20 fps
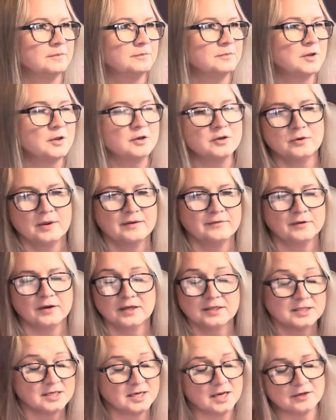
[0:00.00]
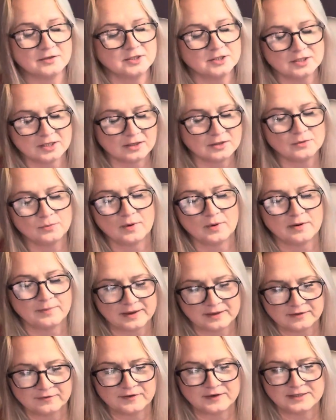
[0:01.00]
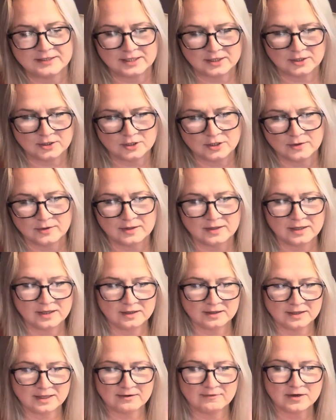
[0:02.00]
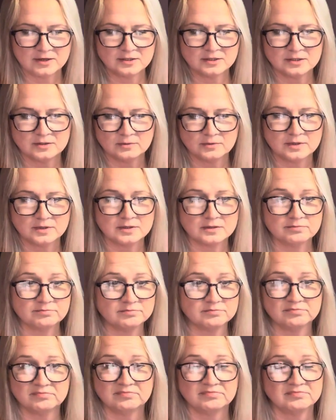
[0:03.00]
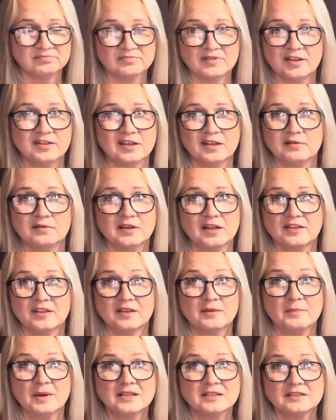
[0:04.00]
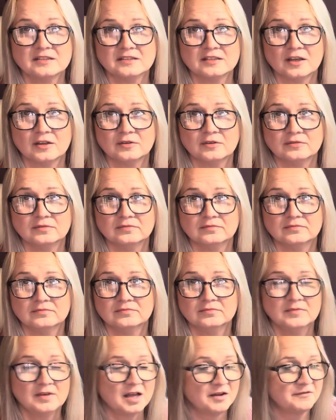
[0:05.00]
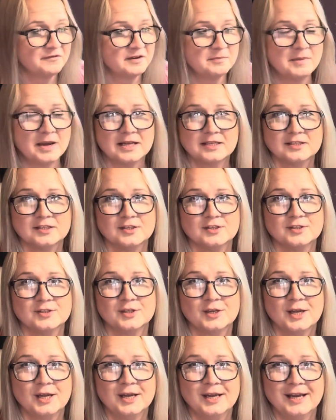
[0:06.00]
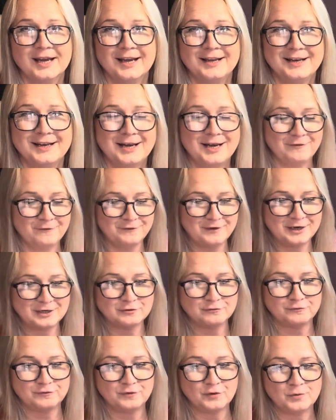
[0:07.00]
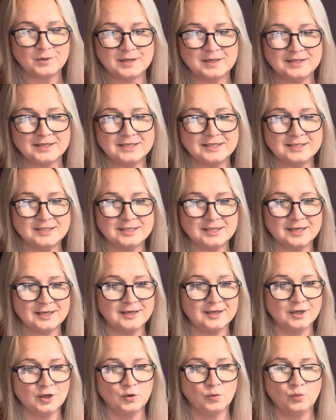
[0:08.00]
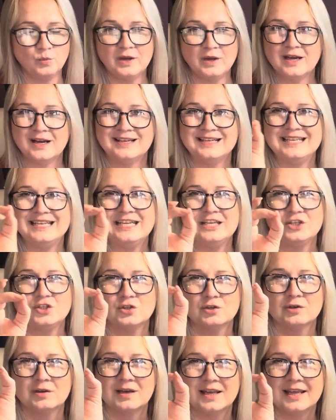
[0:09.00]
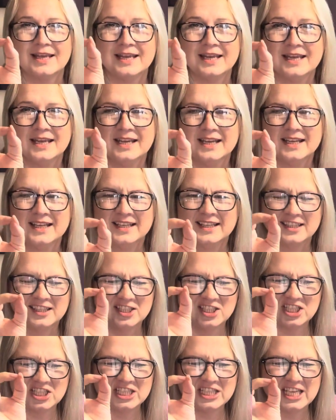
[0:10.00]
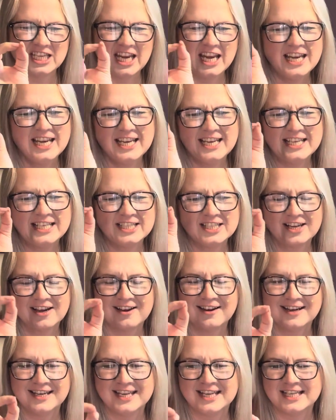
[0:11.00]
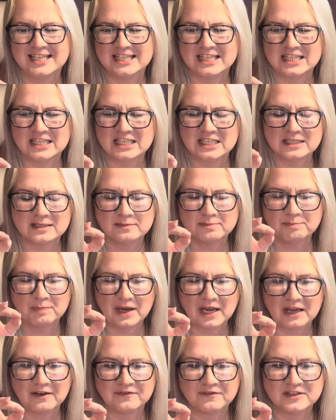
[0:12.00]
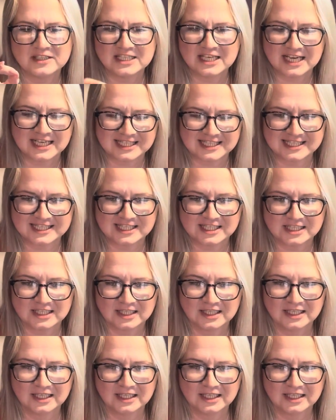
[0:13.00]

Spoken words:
don't you have, I don't know, just don't you worry about the things that you do. And their answer was, nothing matters. Nothing matters. And then it flashed forward into, we are literally the teeny tiniest speck of dust